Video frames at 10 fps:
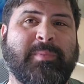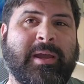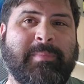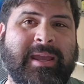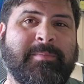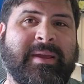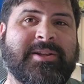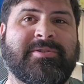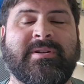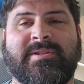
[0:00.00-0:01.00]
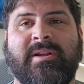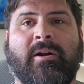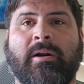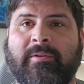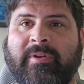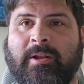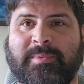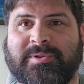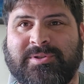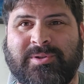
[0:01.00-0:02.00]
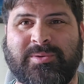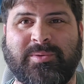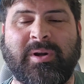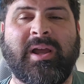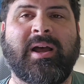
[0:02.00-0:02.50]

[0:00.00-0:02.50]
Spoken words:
my paid patrons that aren't available to